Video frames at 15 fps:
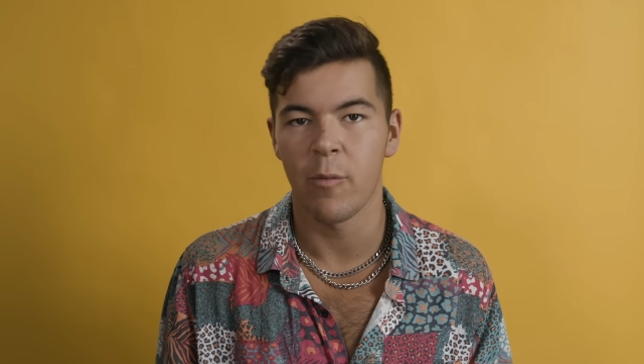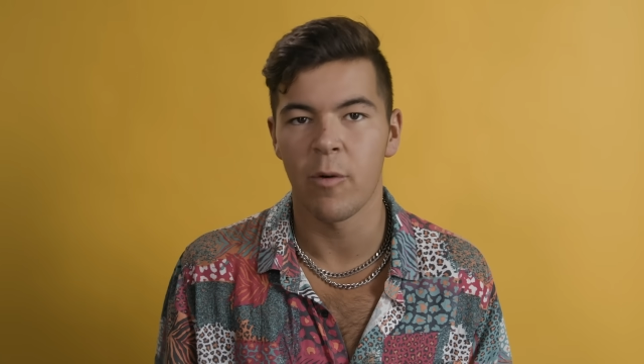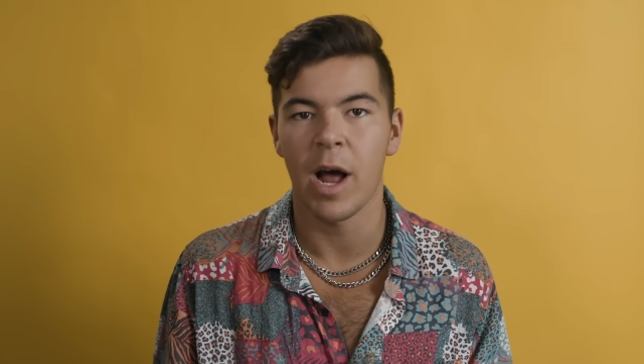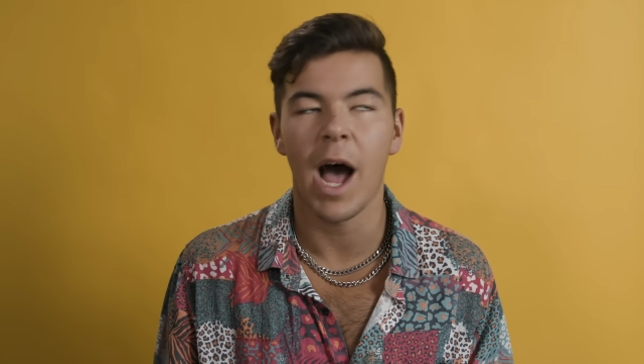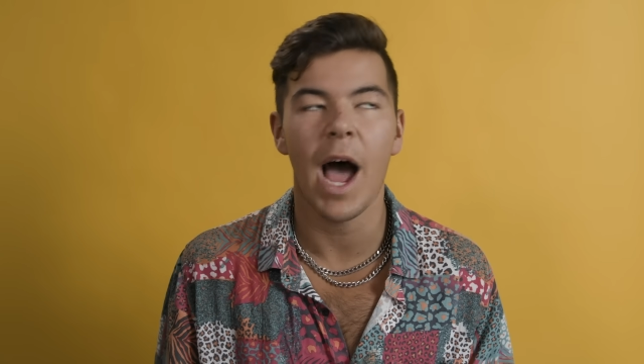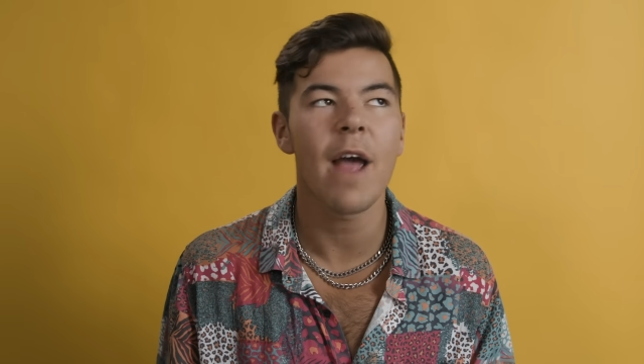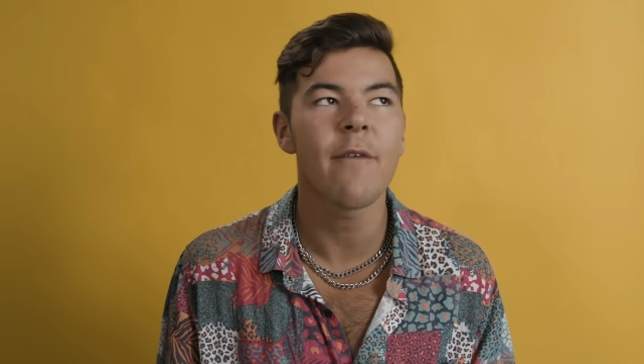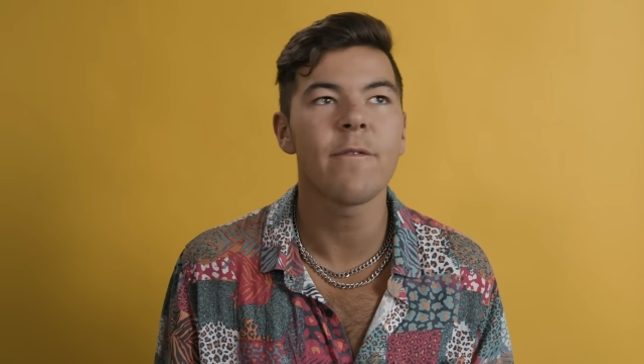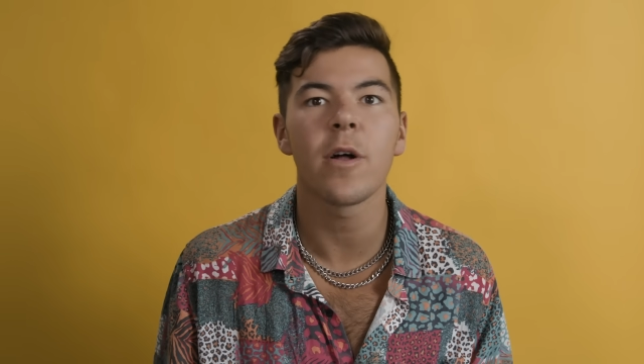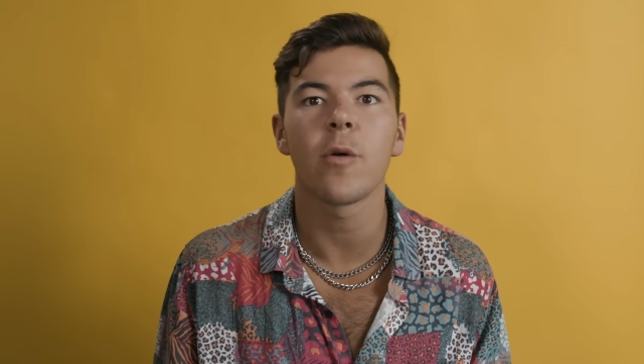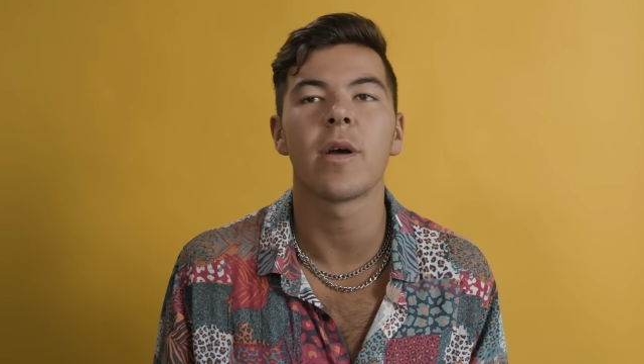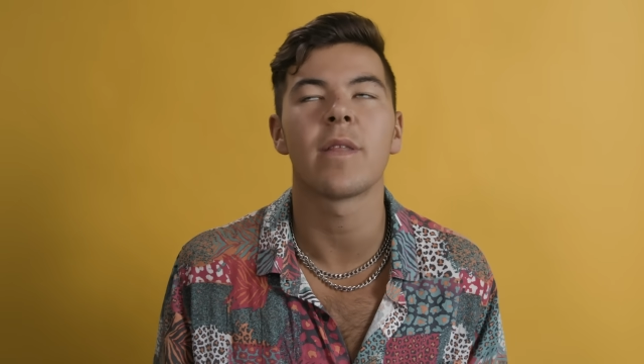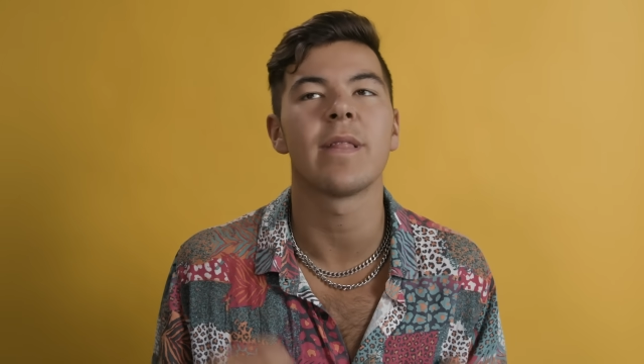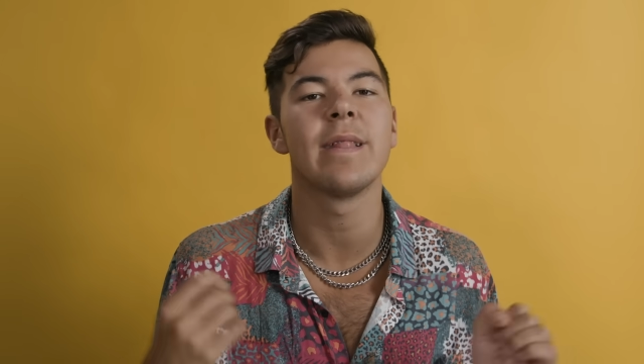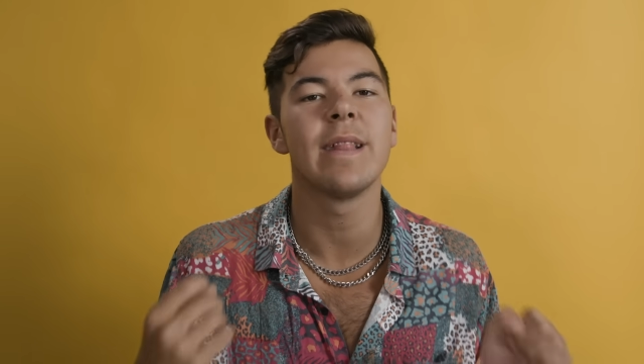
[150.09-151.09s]
when I flirt
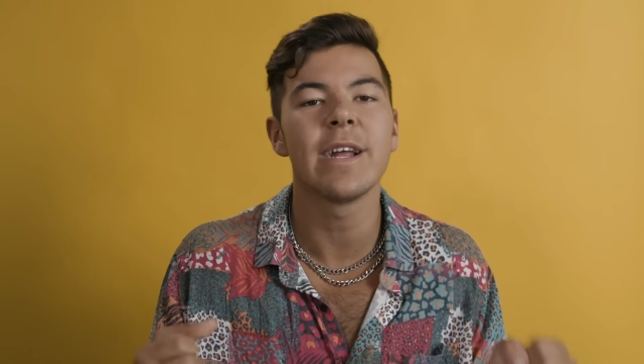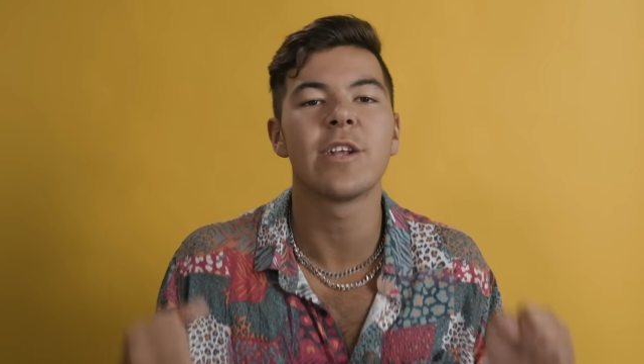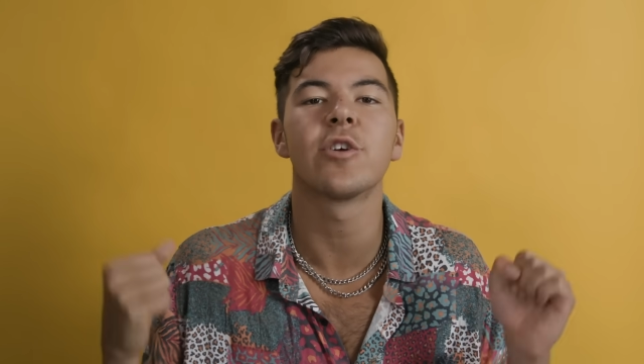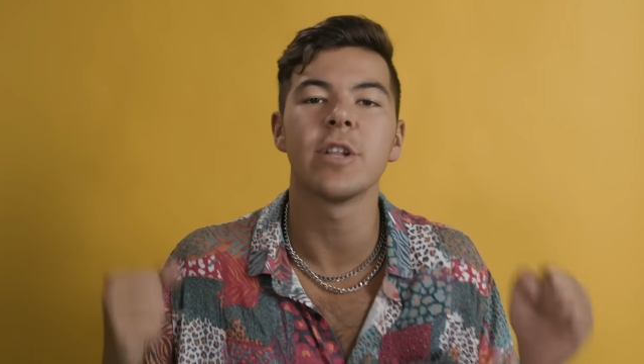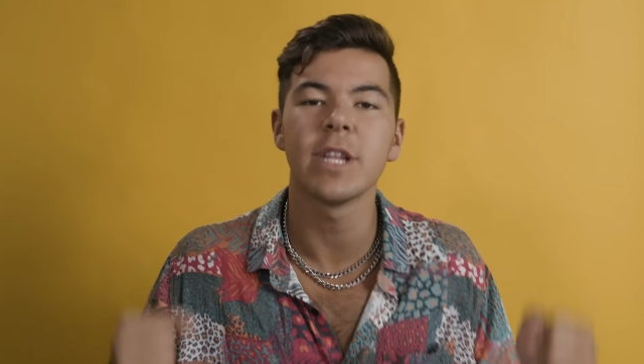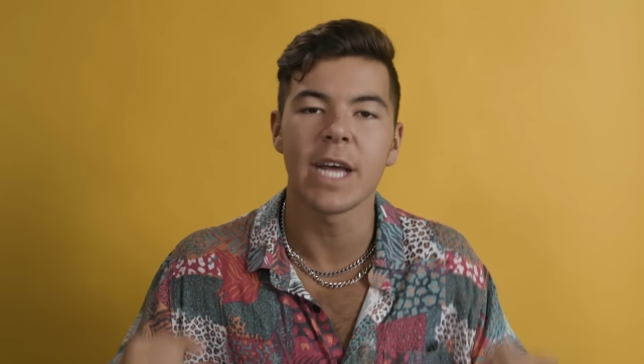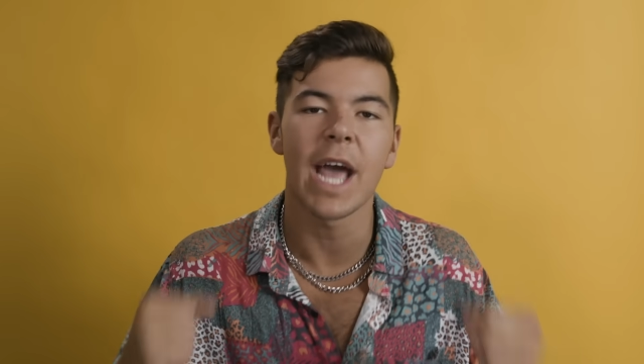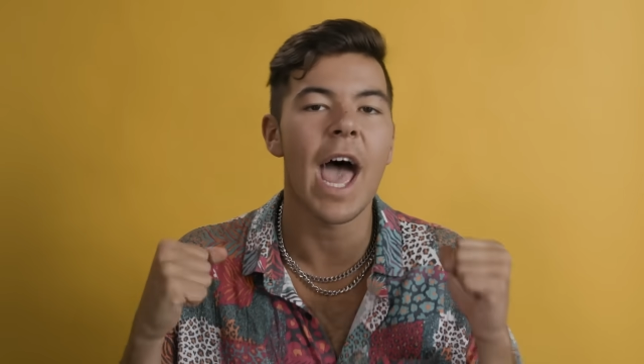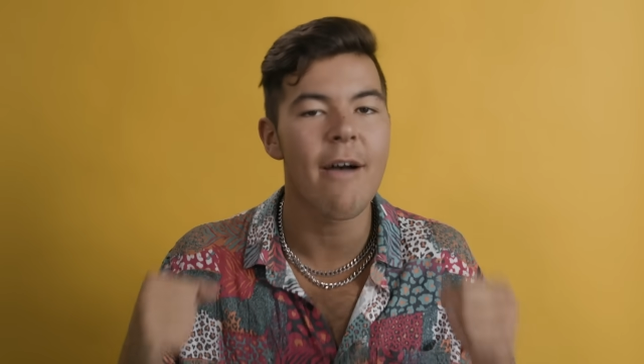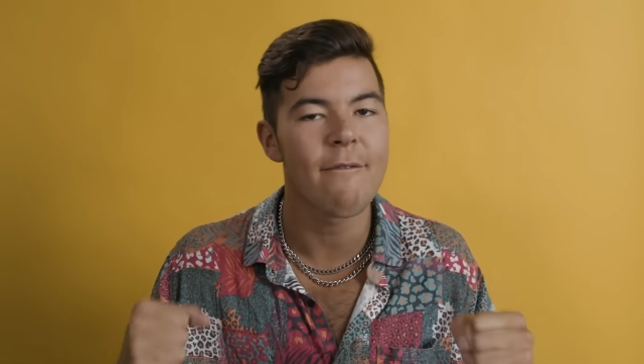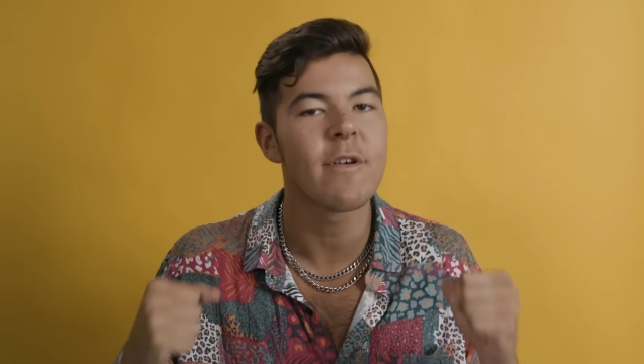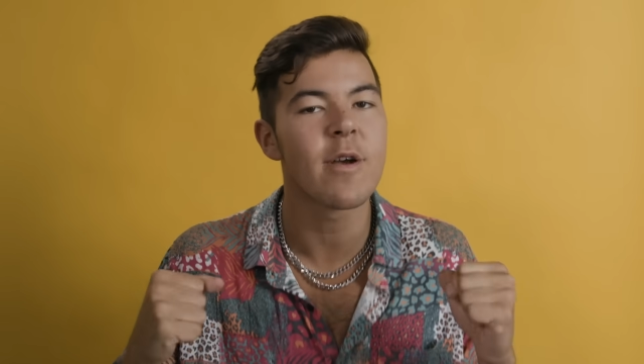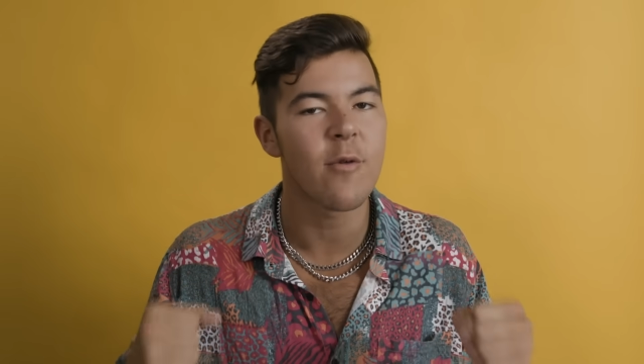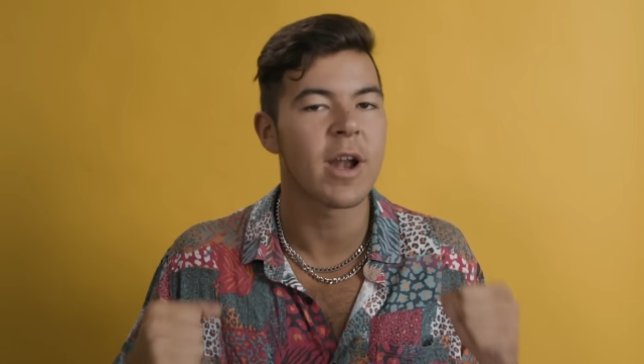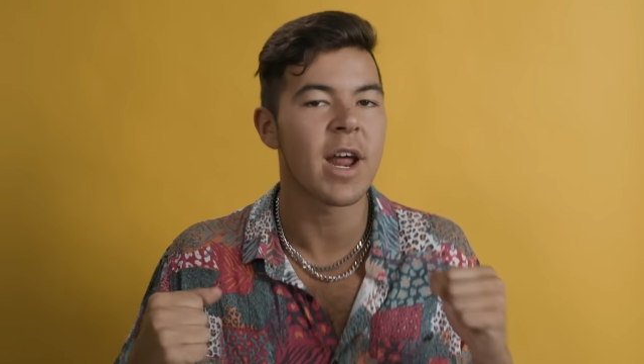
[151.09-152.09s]
with literally
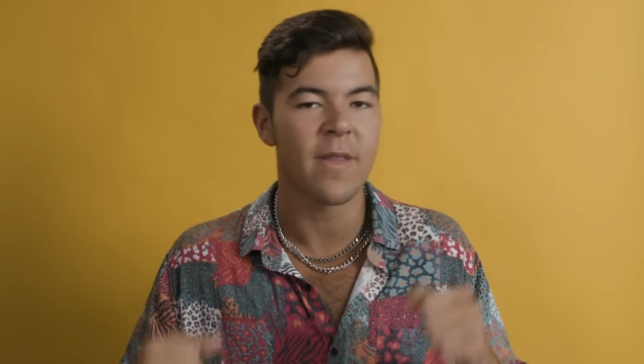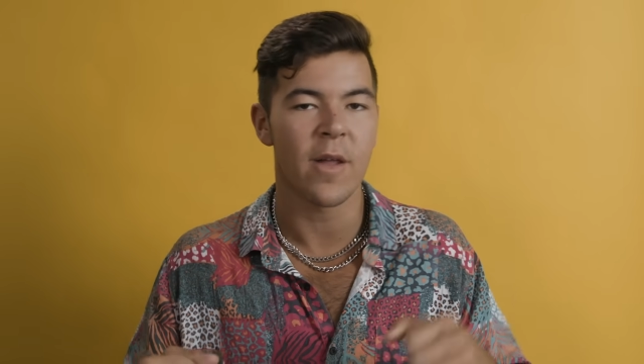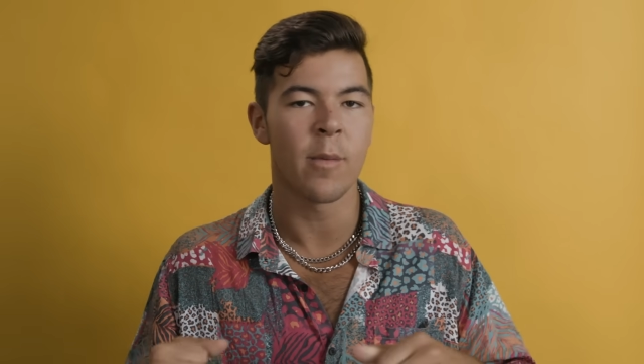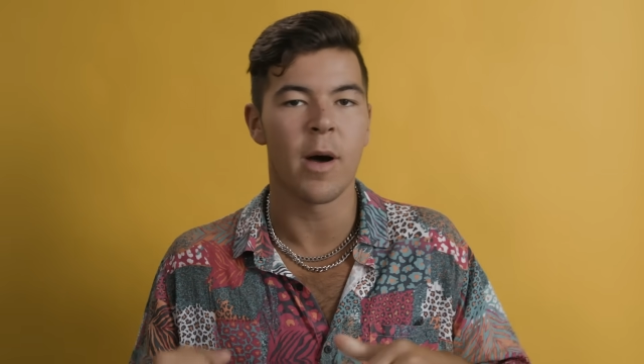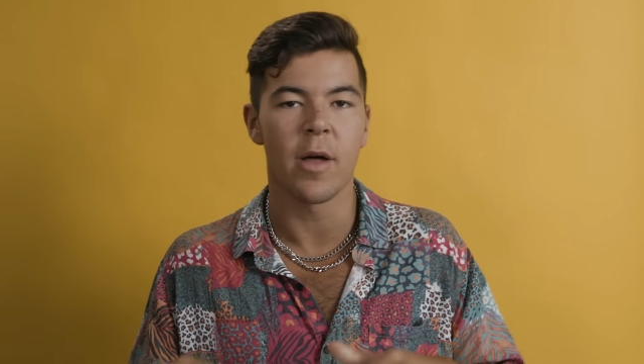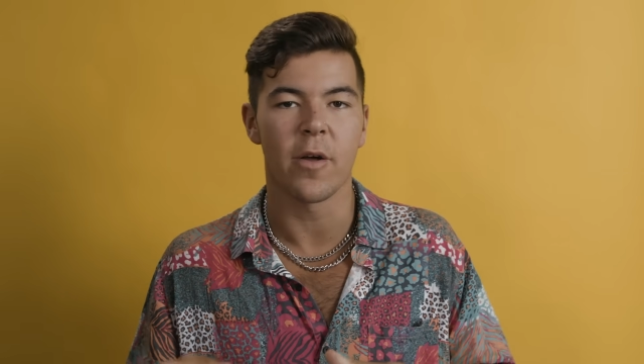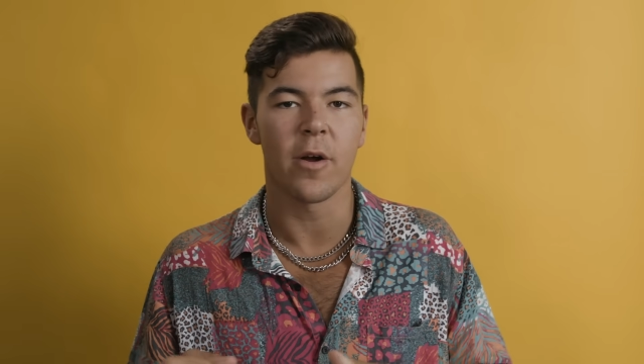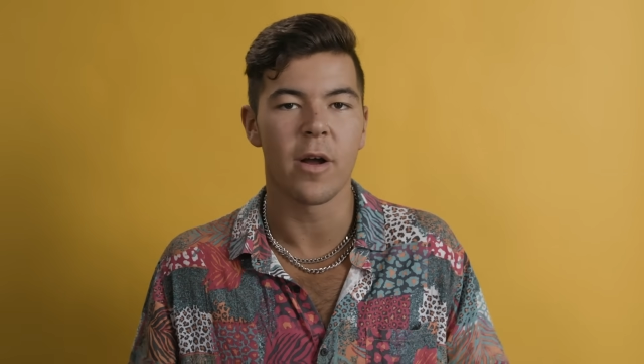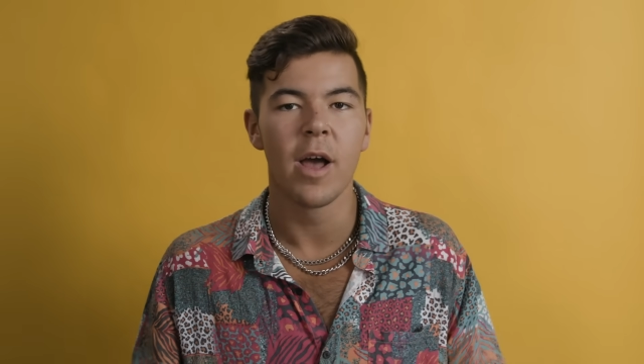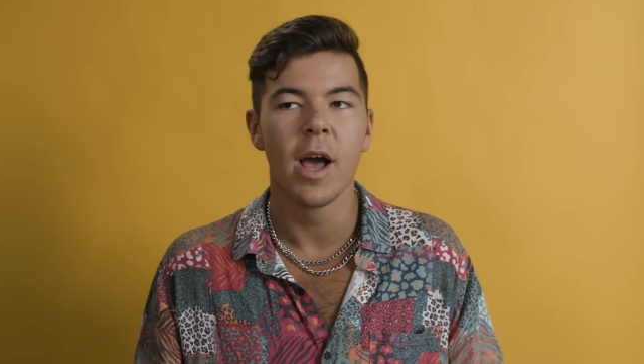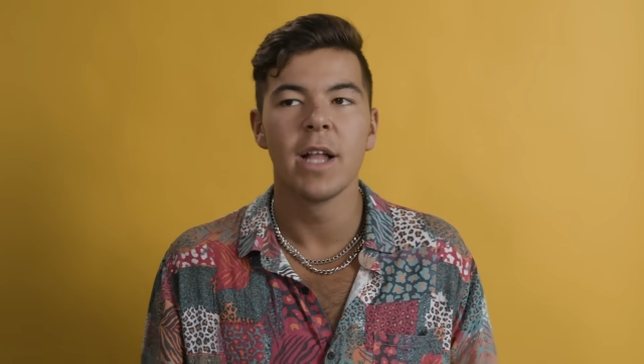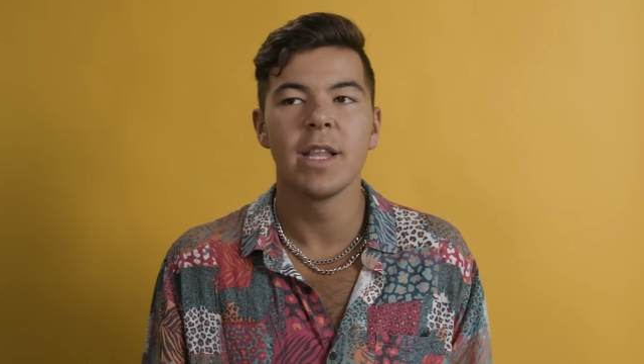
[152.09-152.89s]
everyone and their mother.